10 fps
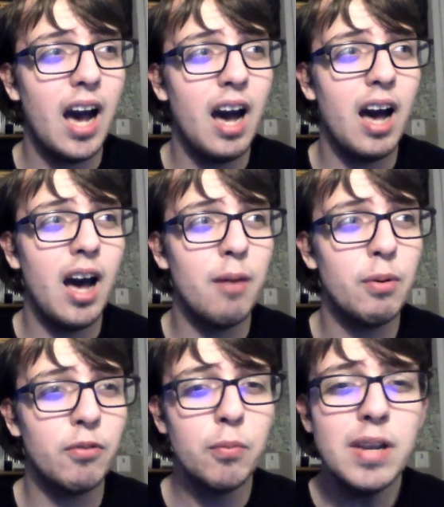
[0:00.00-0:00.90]

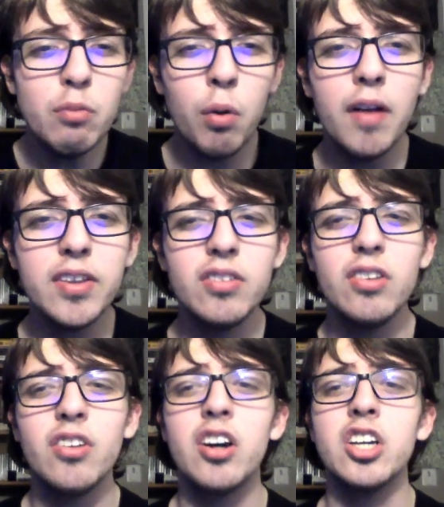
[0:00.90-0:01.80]
But for me, while
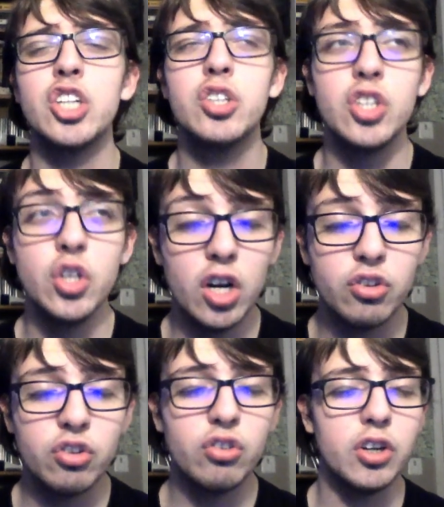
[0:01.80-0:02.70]
this is
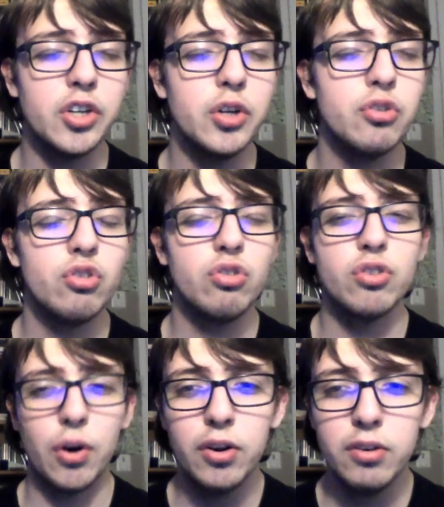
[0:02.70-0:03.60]
a good
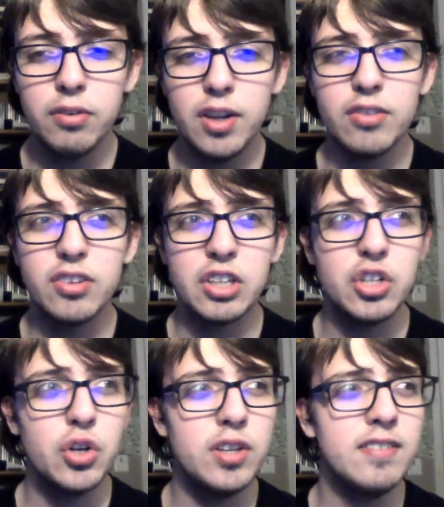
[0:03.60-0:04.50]
start, it's a
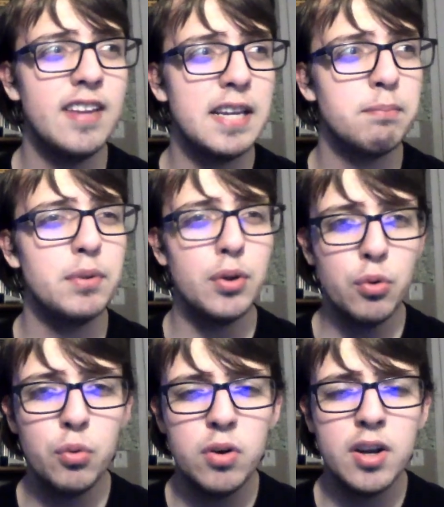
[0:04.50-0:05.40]
good
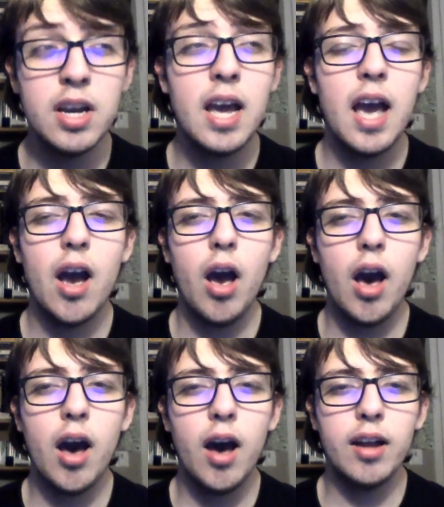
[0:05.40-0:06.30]
debut,
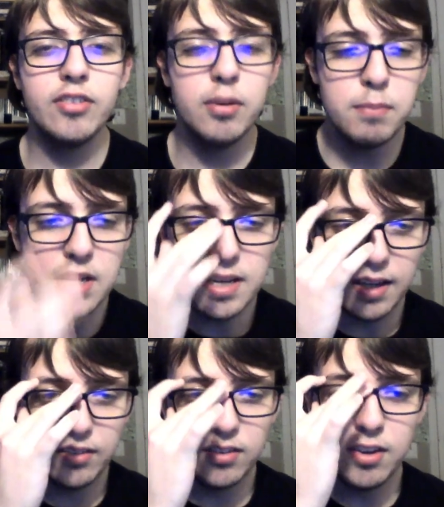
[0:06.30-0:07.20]
to me,
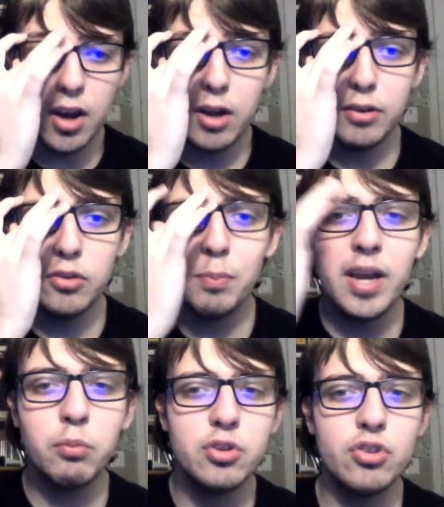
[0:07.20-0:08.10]
it's not. This
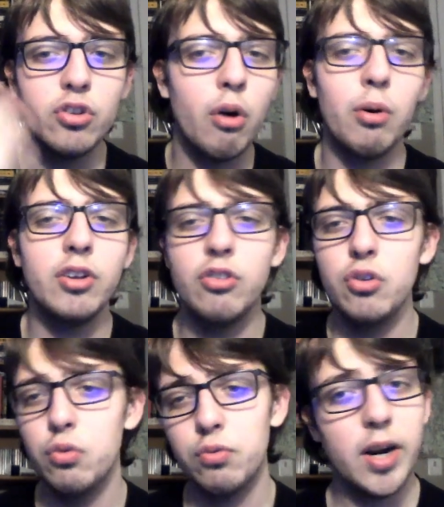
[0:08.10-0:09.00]
band would just go on to
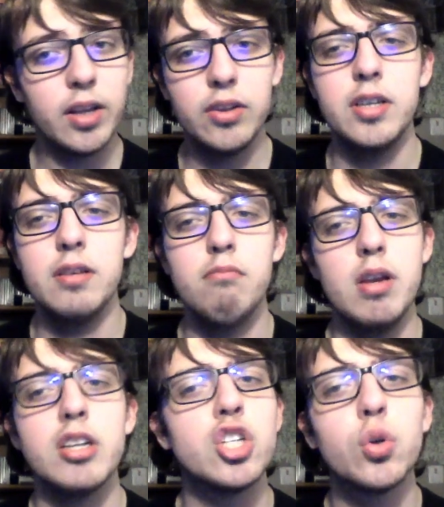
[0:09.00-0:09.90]
do, frankly,
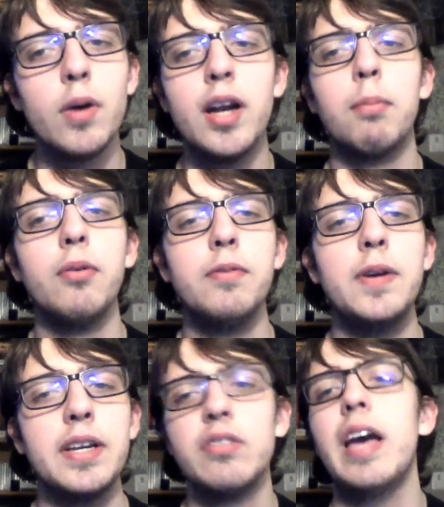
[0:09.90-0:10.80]
incredible
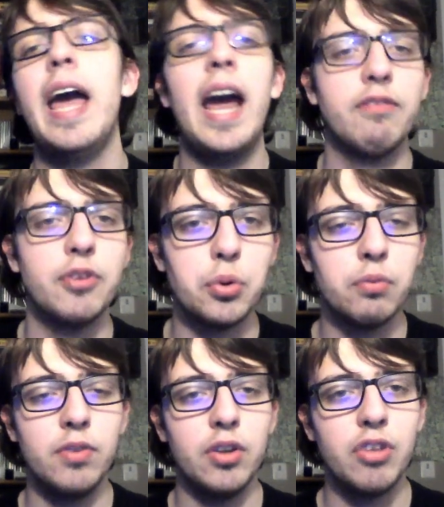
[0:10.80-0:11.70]
things
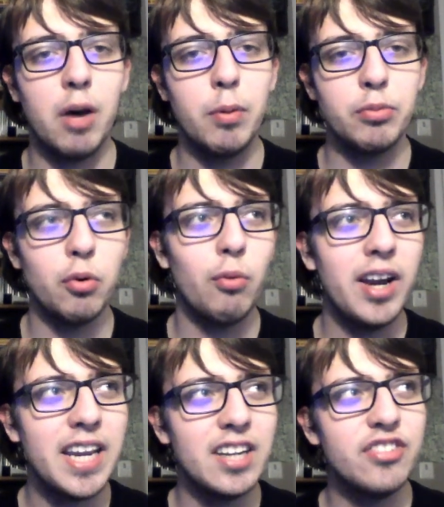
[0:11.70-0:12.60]
after this album.
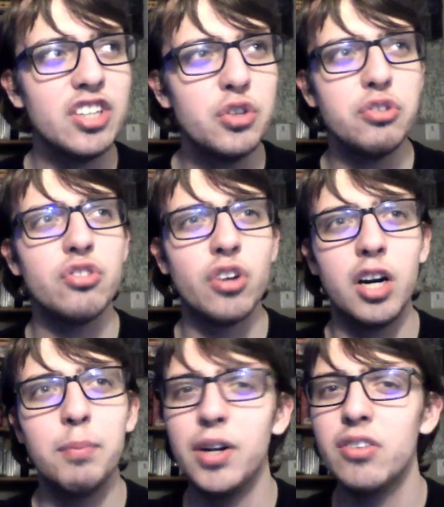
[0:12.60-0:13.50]
So again, it's a good
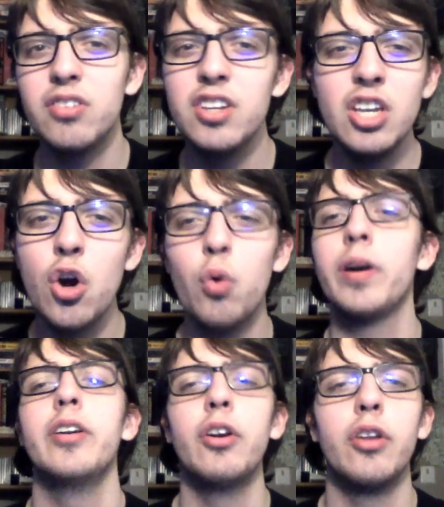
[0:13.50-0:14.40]
start, but it's
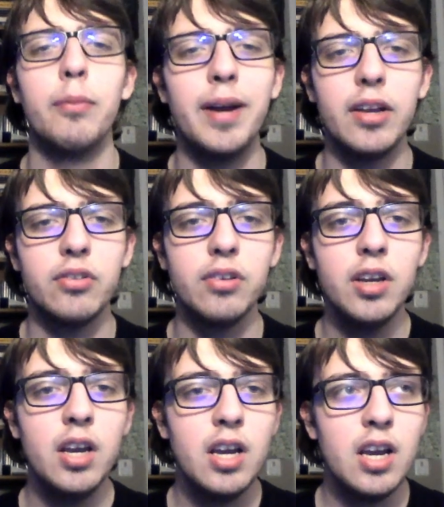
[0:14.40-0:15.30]
nowhere near their
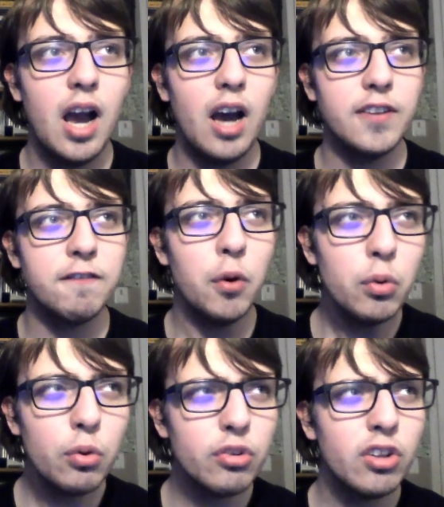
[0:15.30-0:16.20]
best. The
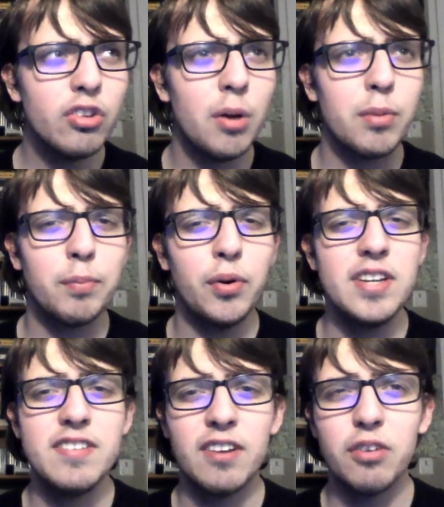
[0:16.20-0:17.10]
vocals in this album are
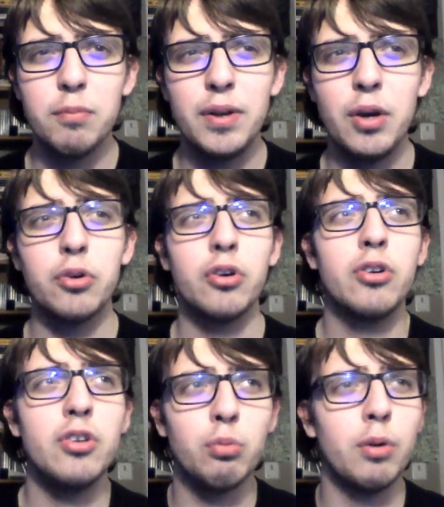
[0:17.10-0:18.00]
pretty different.
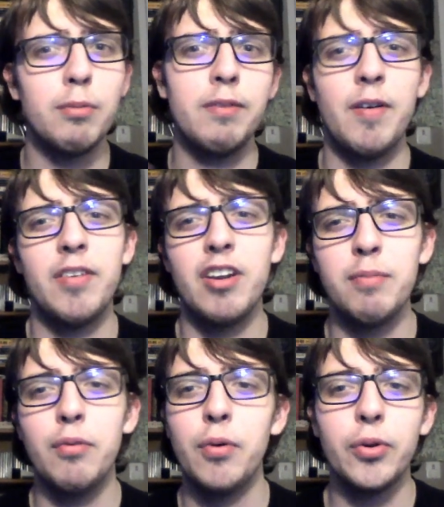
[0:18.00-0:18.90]
Piotr is one of my favorite
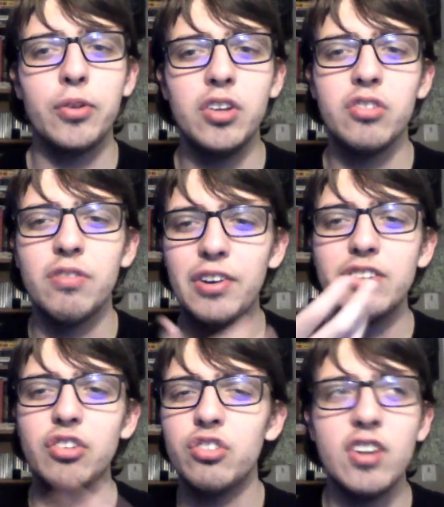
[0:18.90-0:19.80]
death metal vocalists. He has a
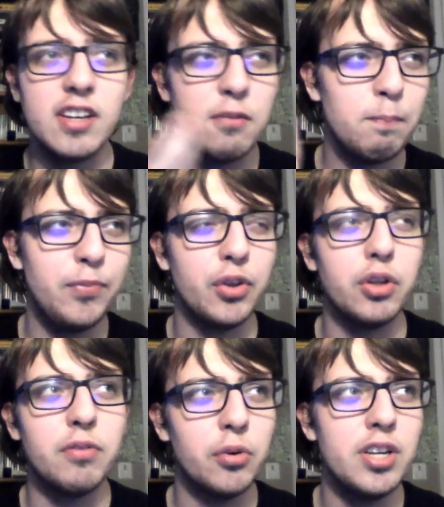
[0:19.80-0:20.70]
very distinct
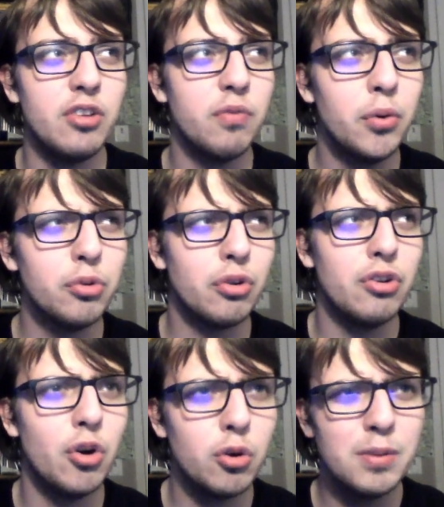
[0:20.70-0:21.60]
delivery. His vocals
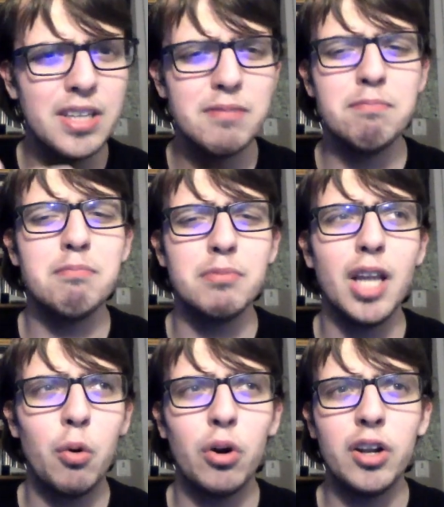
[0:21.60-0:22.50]
are notably
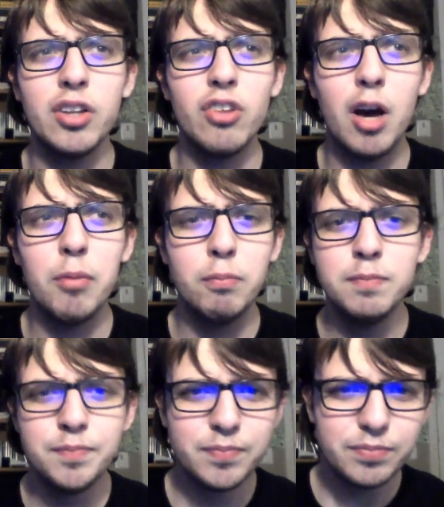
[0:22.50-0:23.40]
lower on this
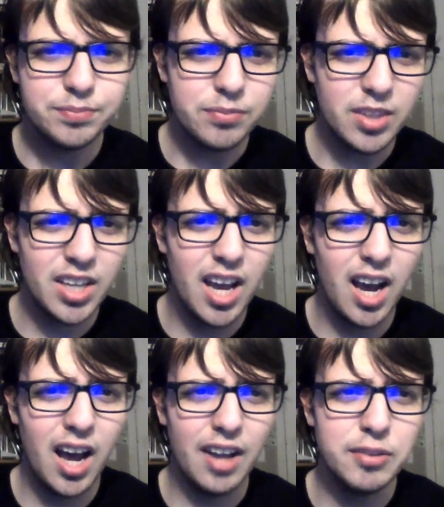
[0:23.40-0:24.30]
album.
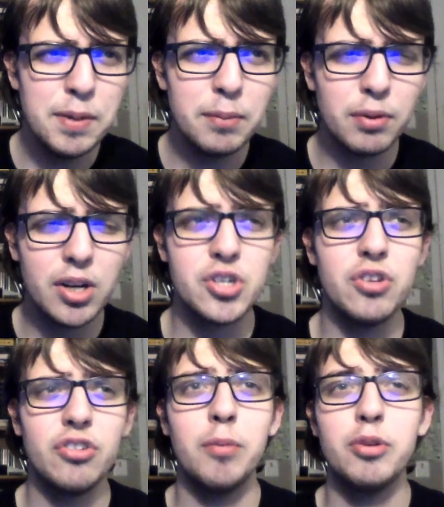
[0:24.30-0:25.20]
To me, the
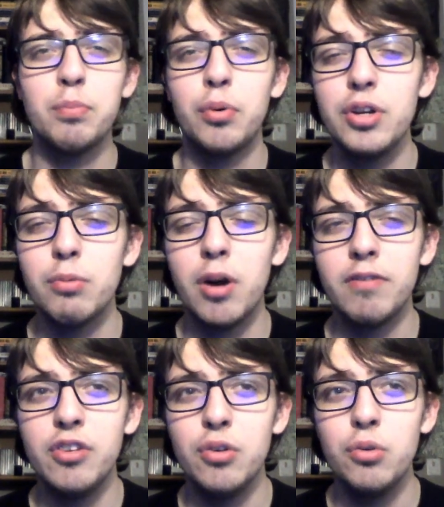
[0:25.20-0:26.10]
production of this album is pretty
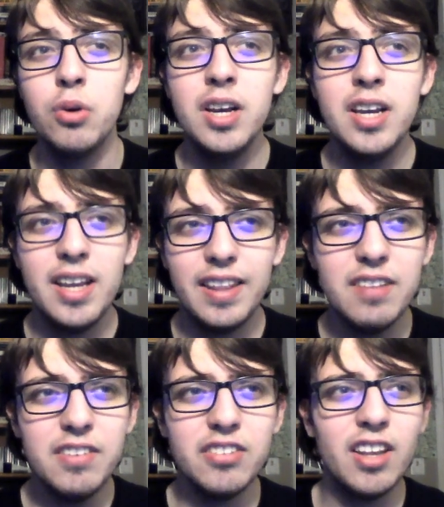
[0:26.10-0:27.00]
rough too.
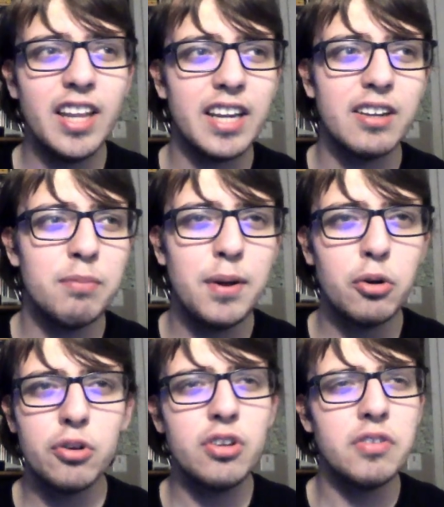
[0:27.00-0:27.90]
They even said,
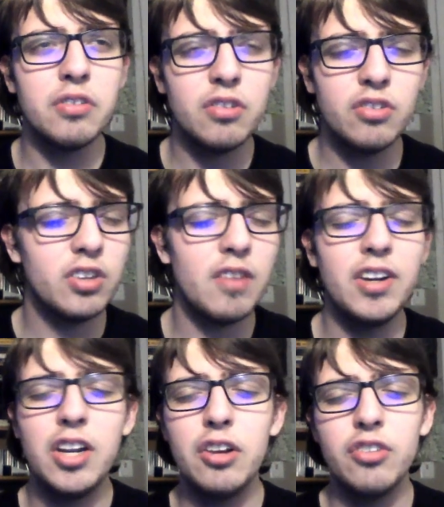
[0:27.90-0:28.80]
Piotr even
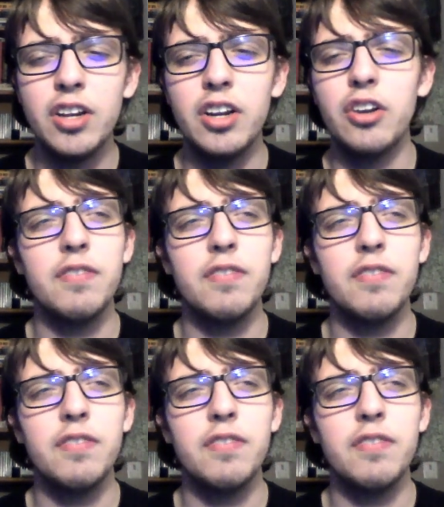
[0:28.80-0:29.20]
said in